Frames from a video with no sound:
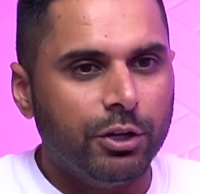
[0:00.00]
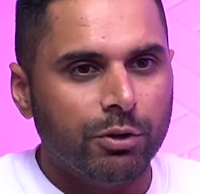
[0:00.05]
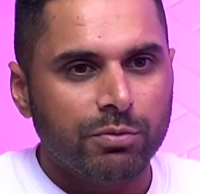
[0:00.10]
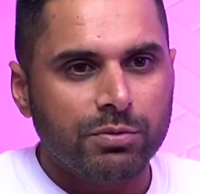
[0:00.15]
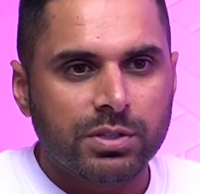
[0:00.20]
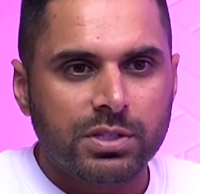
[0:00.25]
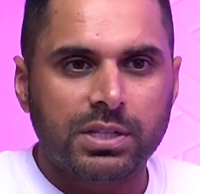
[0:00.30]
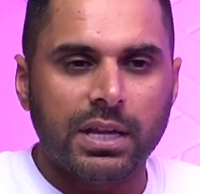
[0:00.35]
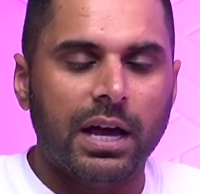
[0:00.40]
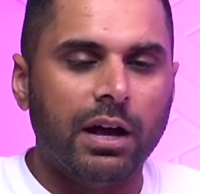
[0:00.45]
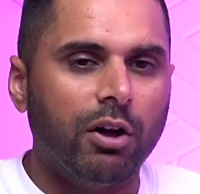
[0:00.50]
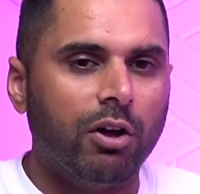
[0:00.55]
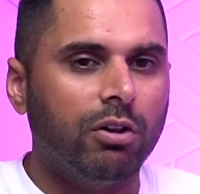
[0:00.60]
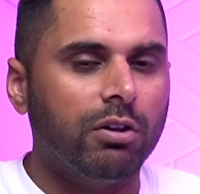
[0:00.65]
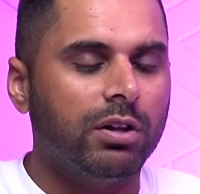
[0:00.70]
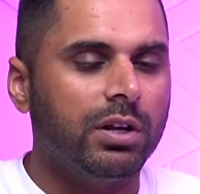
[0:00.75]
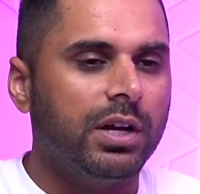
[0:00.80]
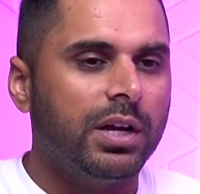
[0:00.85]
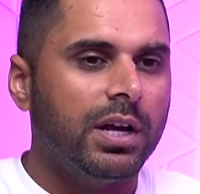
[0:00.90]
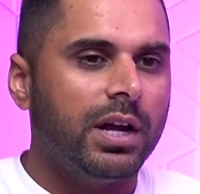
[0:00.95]

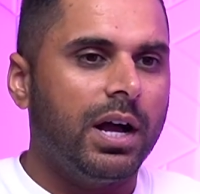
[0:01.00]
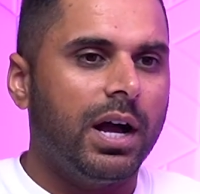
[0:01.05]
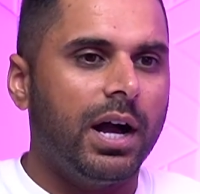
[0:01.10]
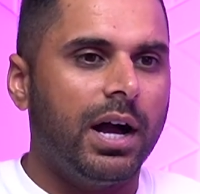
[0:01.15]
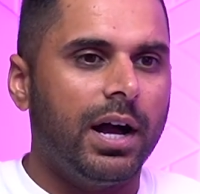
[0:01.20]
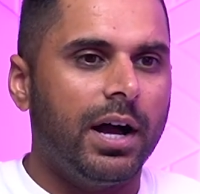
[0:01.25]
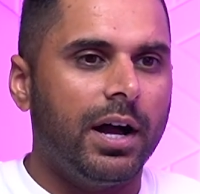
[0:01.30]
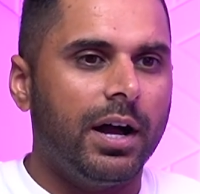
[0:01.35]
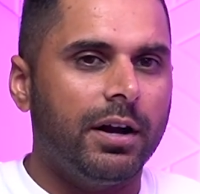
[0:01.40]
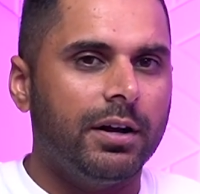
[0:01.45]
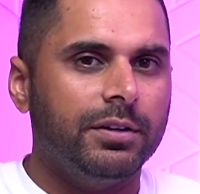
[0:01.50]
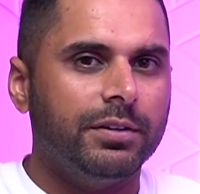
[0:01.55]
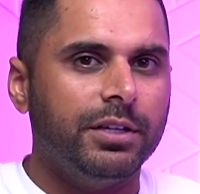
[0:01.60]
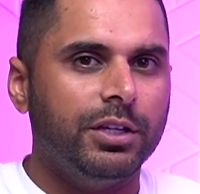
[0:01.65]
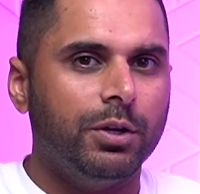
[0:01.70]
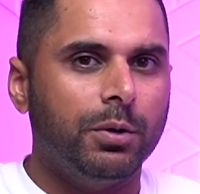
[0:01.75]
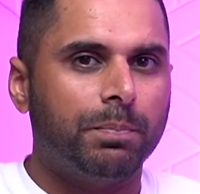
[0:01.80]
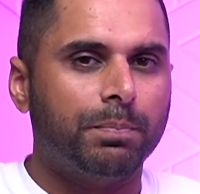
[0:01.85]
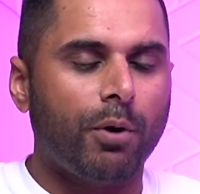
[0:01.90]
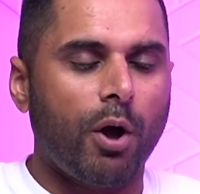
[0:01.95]
sell
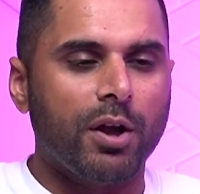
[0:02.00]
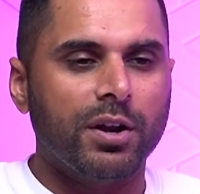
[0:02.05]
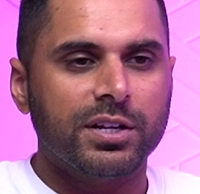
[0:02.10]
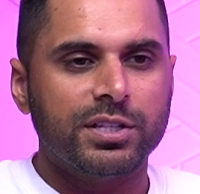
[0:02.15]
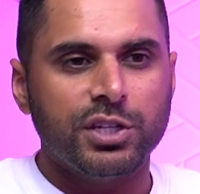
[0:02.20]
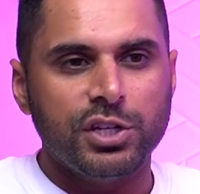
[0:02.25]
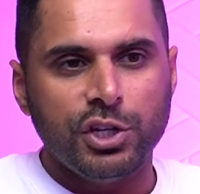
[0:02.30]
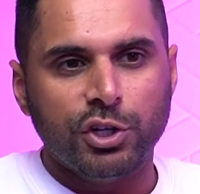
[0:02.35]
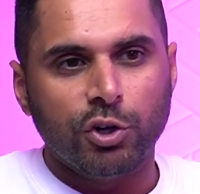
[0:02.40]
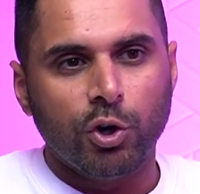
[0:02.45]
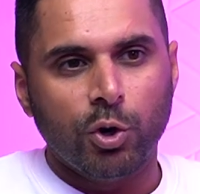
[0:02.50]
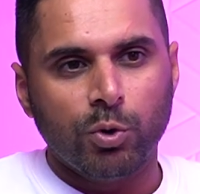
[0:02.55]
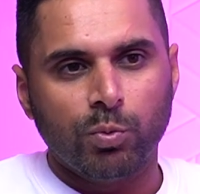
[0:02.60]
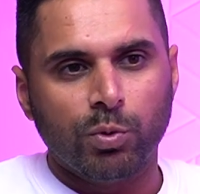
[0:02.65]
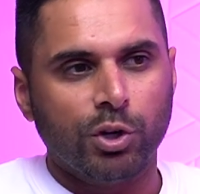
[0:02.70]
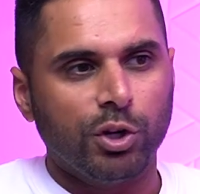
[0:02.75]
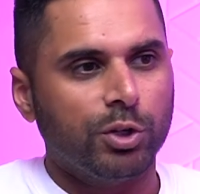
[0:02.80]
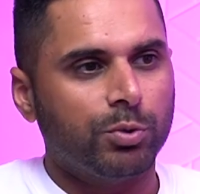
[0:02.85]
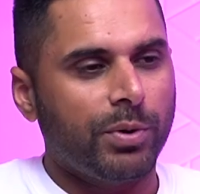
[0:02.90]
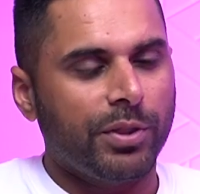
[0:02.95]
products in your own
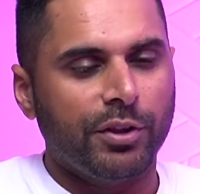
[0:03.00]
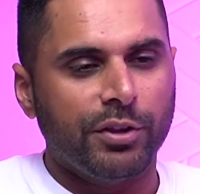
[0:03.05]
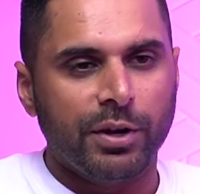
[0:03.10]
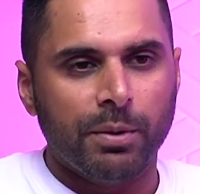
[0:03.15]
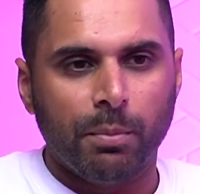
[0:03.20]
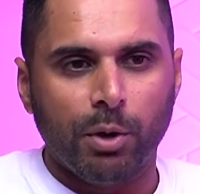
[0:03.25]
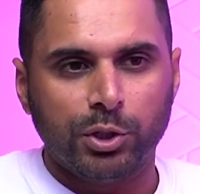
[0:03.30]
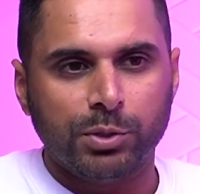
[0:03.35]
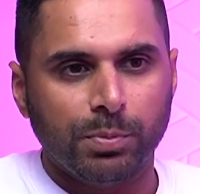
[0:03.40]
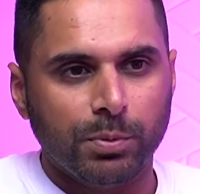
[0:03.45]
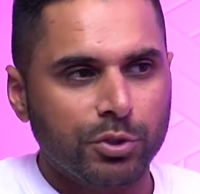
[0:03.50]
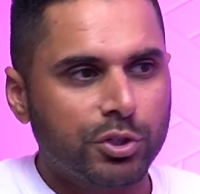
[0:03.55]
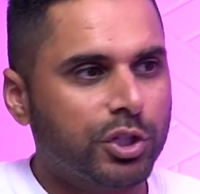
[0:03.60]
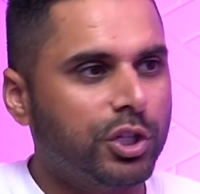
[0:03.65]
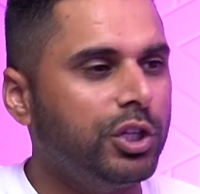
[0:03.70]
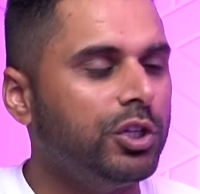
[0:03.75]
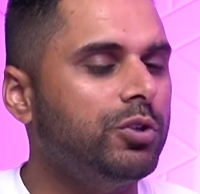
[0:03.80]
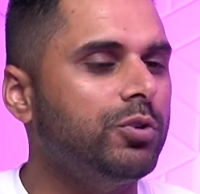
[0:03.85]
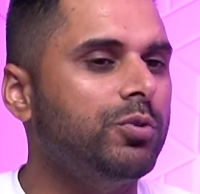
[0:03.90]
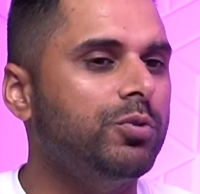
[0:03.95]
world, whether they're multiple
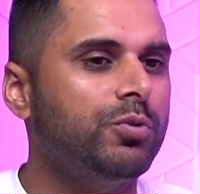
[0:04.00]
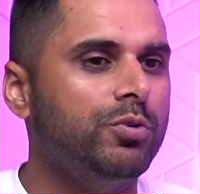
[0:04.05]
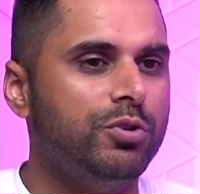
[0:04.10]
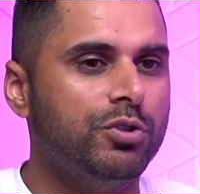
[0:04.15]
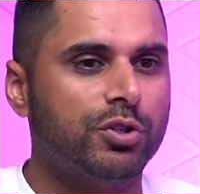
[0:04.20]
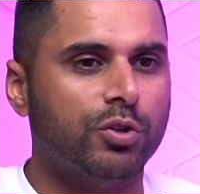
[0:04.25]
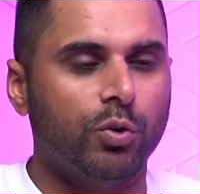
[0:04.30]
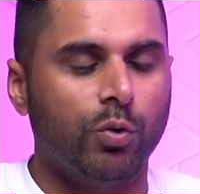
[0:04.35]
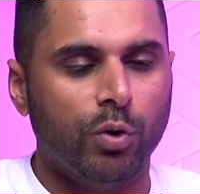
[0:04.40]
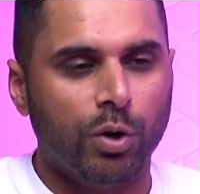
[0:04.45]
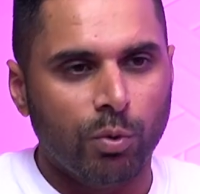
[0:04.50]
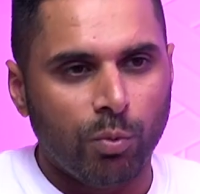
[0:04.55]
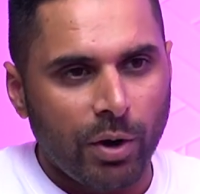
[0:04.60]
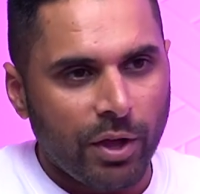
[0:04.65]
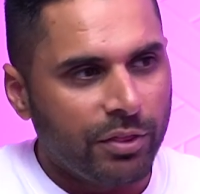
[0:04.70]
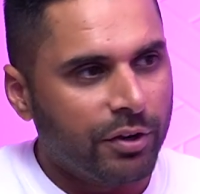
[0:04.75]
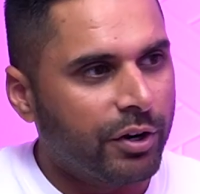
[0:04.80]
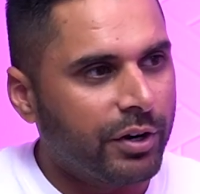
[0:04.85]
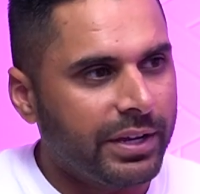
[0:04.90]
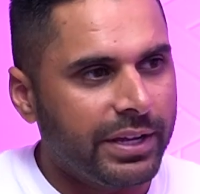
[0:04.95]
SKUs or
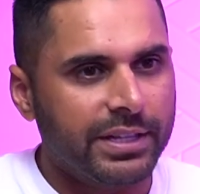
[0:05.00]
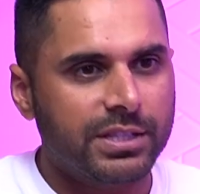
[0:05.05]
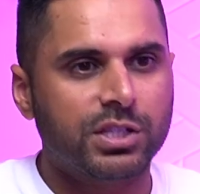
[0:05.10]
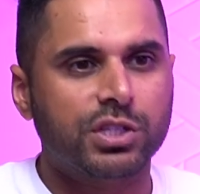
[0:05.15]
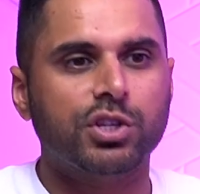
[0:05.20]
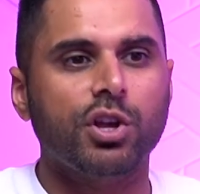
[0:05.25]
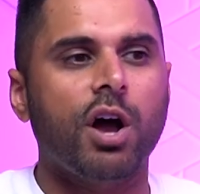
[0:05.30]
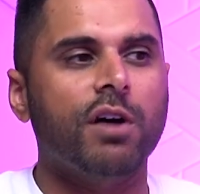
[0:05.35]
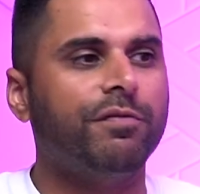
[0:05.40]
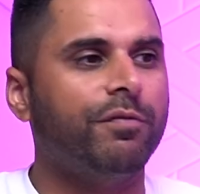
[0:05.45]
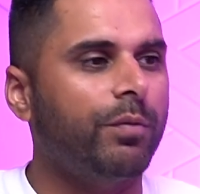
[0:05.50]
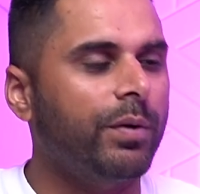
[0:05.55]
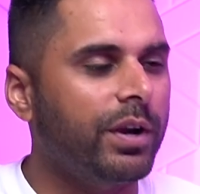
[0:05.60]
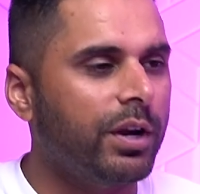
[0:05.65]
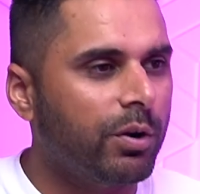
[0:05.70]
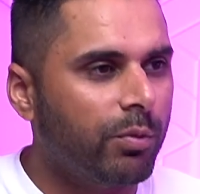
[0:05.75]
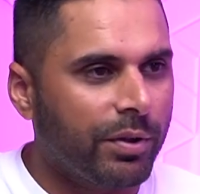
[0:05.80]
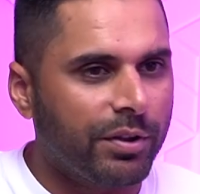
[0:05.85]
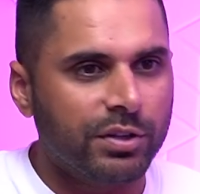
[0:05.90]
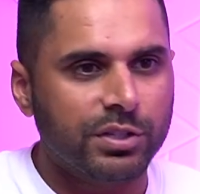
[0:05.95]
whether it's
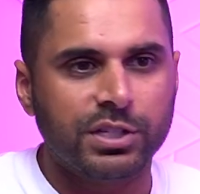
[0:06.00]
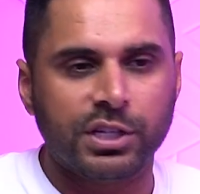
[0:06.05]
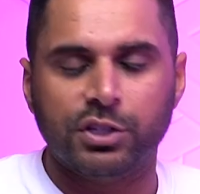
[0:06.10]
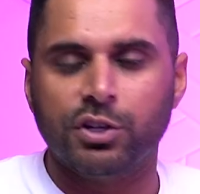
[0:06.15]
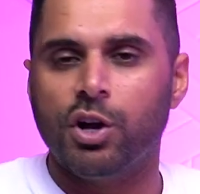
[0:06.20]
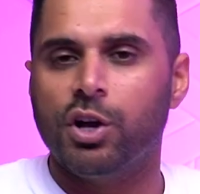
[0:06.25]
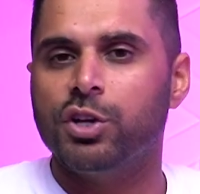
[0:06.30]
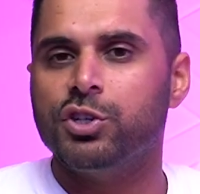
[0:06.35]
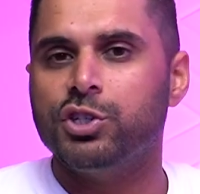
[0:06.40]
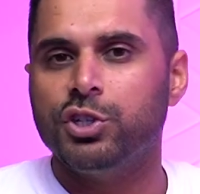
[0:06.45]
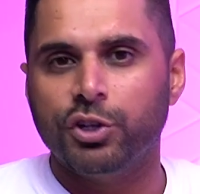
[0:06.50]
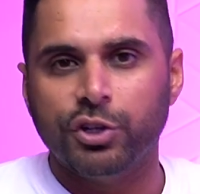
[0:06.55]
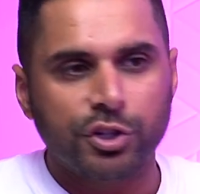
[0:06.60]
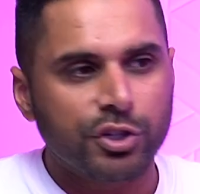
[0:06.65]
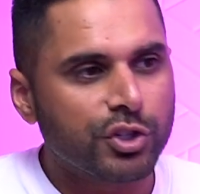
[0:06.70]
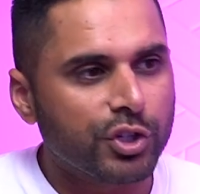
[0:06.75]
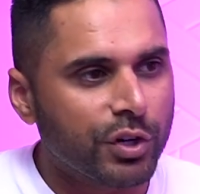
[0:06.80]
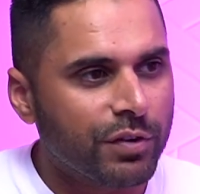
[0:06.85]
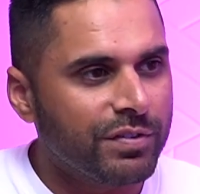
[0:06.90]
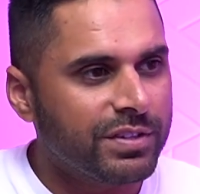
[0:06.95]
software, whether it's technology or your
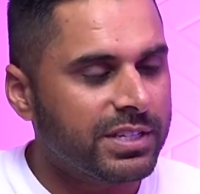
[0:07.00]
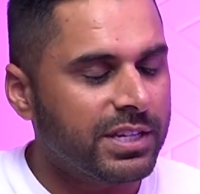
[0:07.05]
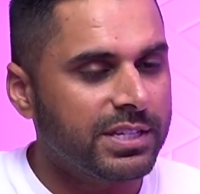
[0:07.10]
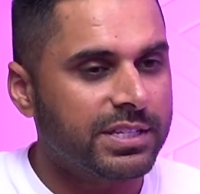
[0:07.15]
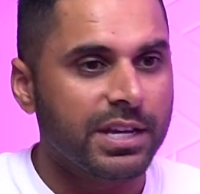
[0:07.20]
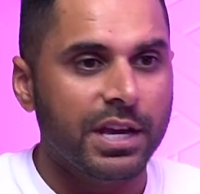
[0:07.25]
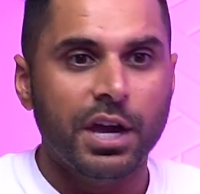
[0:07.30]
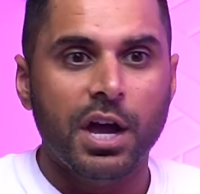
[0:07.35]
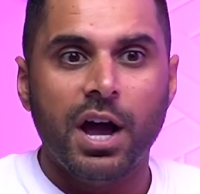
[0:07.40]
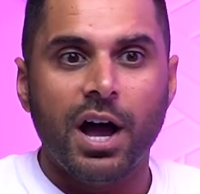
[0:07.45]
services,